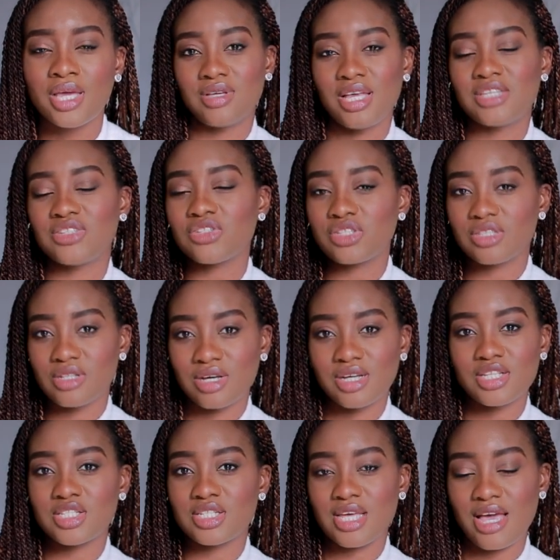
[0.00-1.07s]
It's just
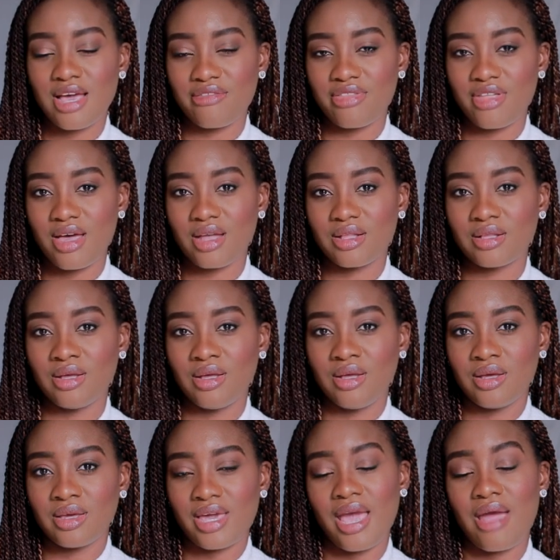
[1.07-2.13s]
nice to have that
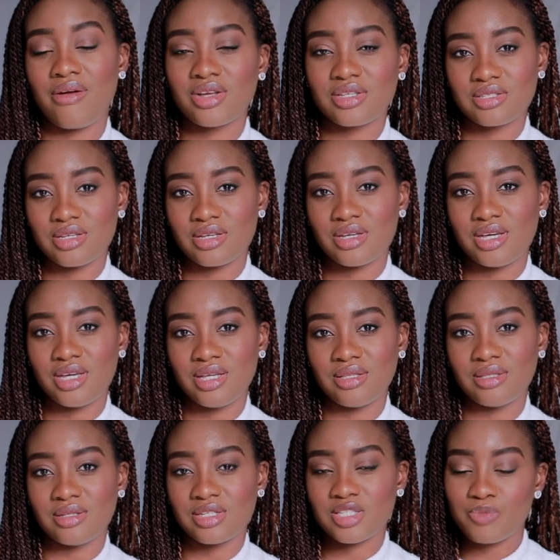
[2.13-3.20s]
character
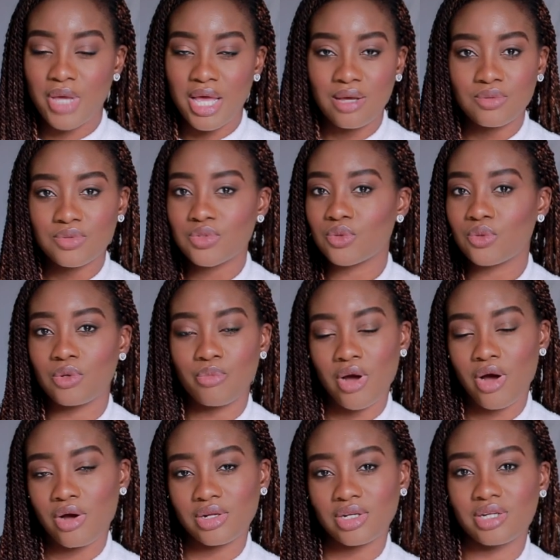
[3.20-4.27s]
in a spouse or a
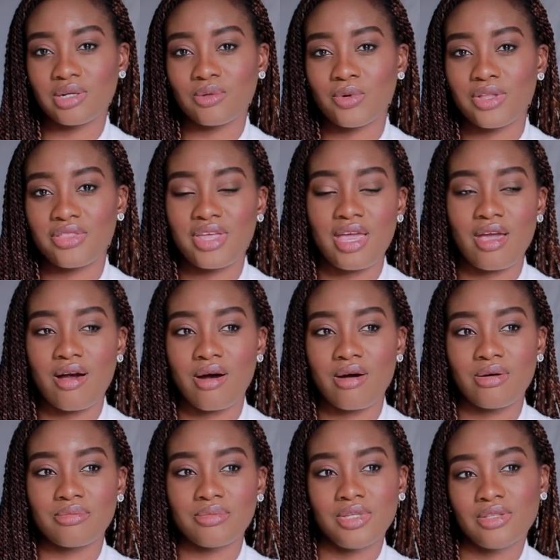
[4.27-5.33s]
partner where they
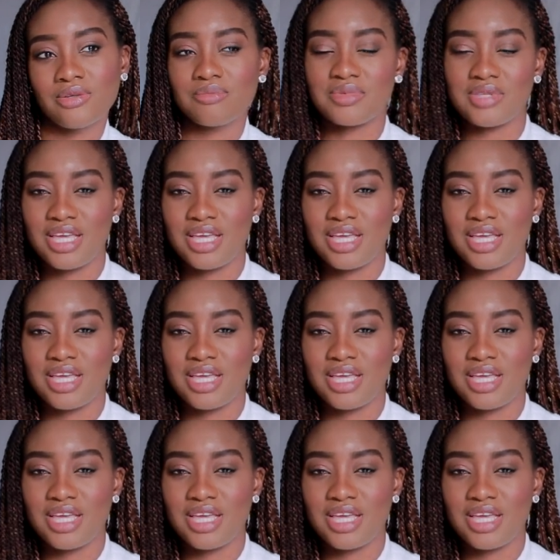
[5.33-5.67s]
are, you know,